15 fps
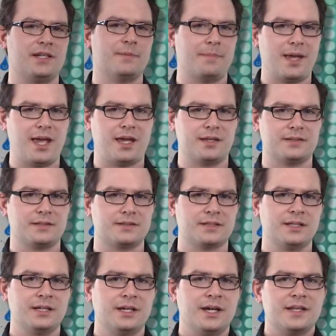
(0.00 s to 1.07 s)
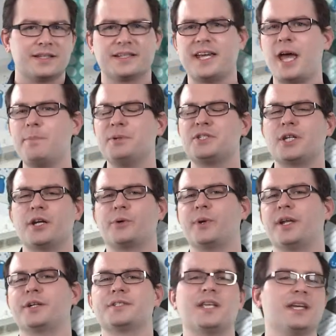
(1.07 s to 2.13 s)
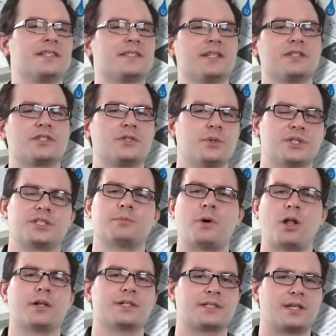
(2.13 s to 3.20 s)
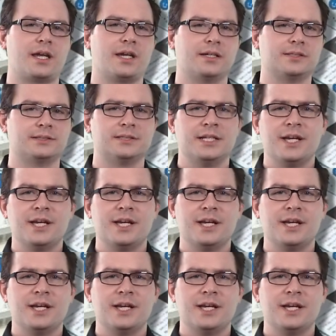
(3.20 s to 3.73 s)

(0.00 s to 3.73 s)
demands. The Cappa generator takes things to a smaller scale.